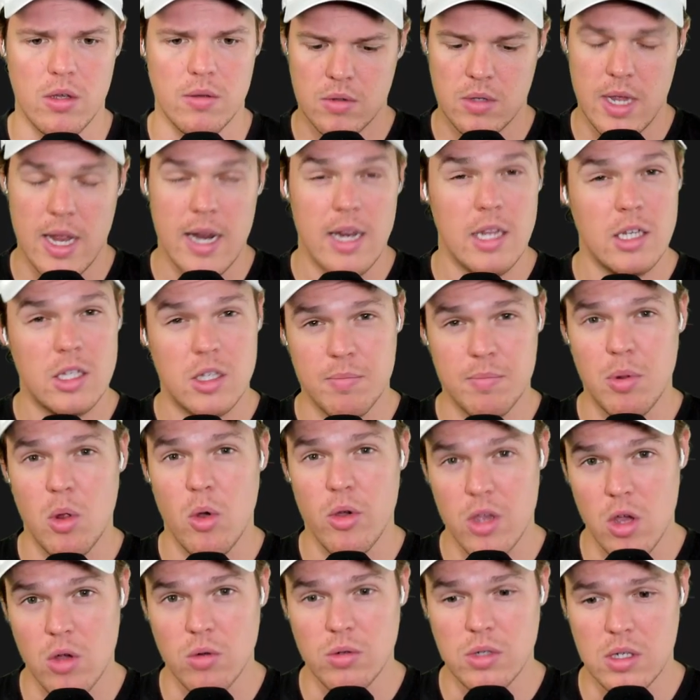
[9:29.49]
It is deploying
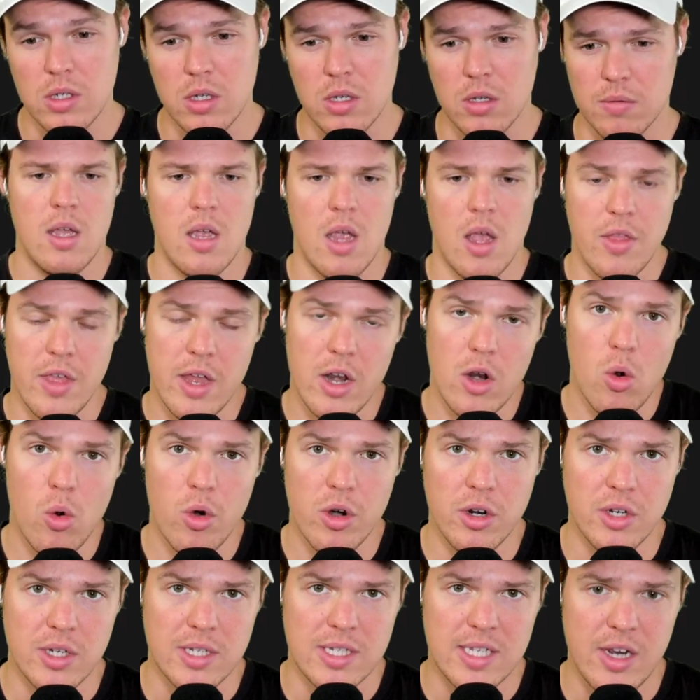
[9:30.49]
hosting. And then in order
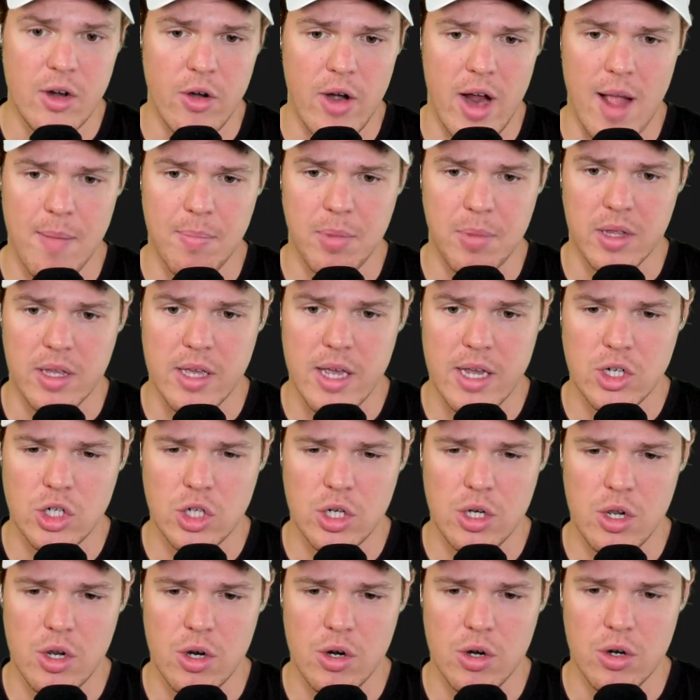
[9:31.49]
to see our application
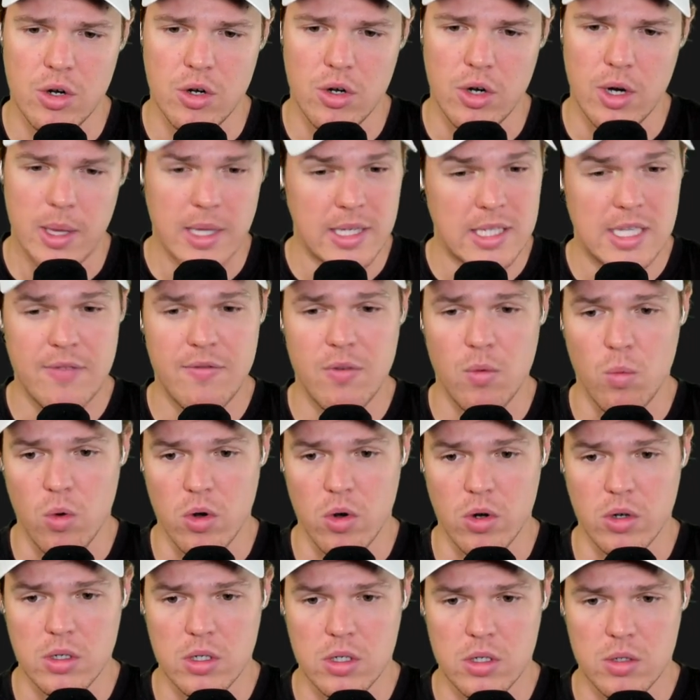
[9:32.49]
here, and let's see if it
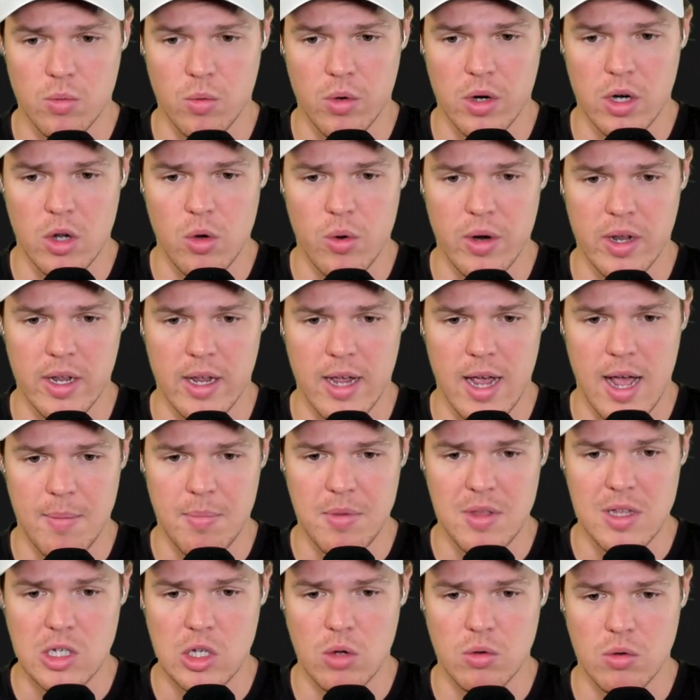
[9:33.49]
works, we're going to go and copy
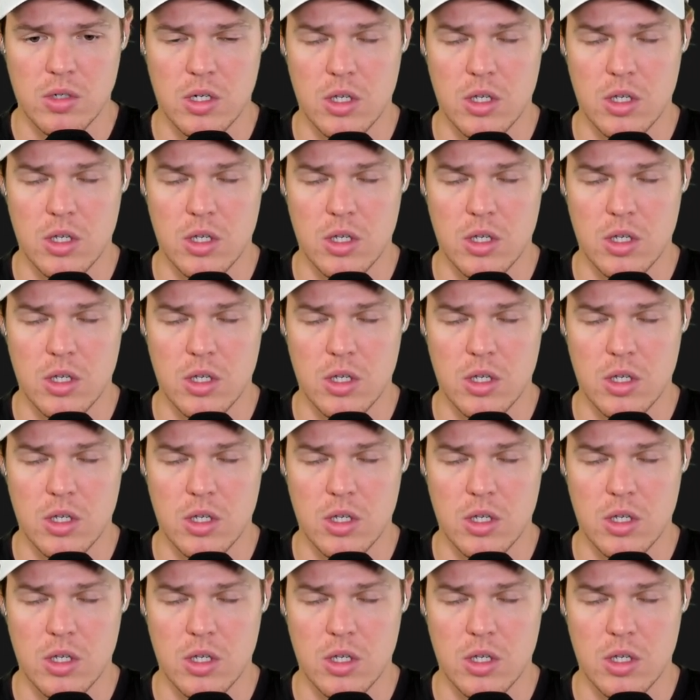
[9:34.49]
this hosting